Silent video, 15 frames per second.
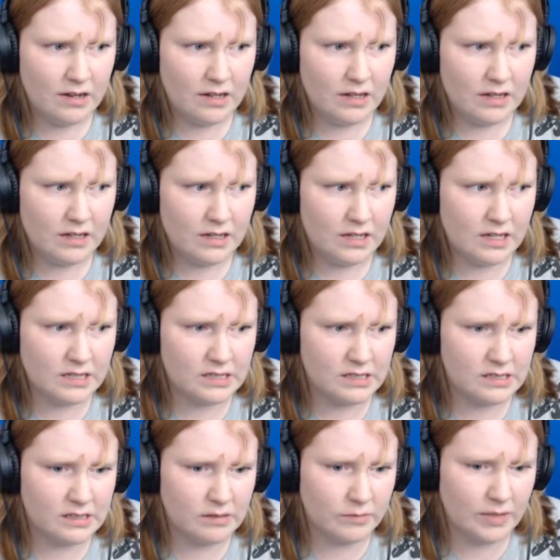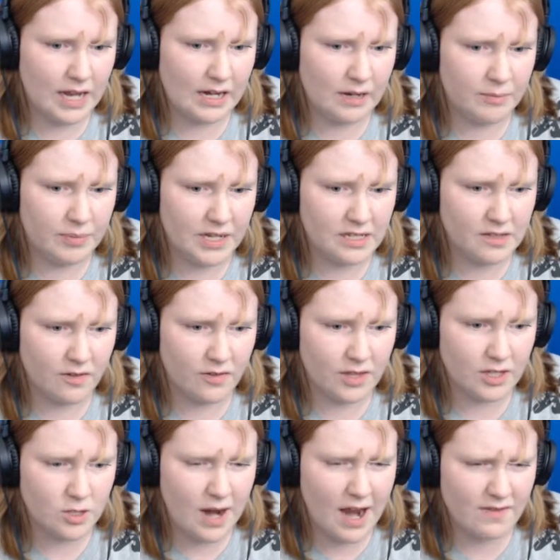This is some kind of puzzle.
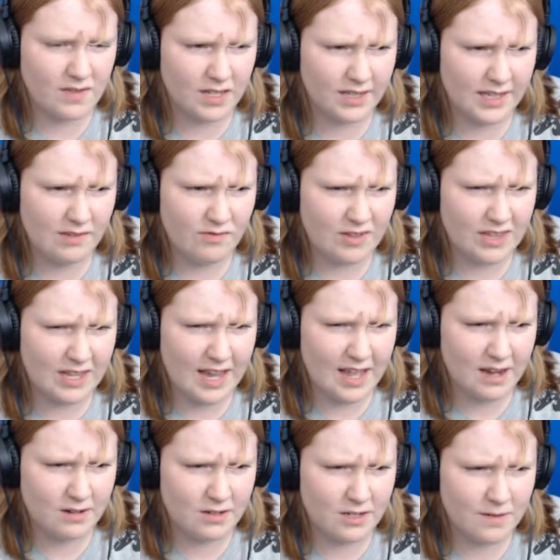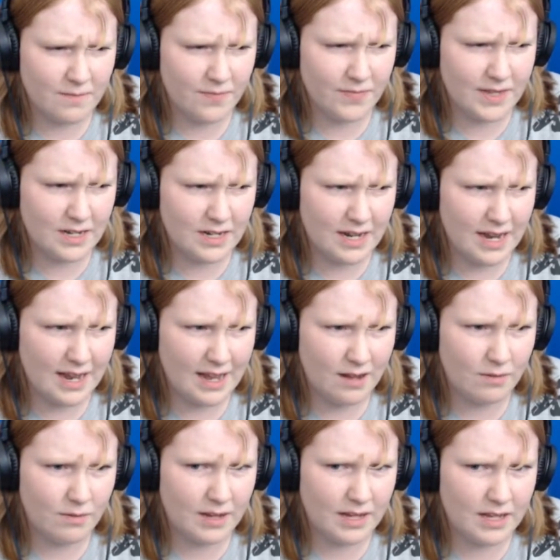Do I have to lift that or something? How do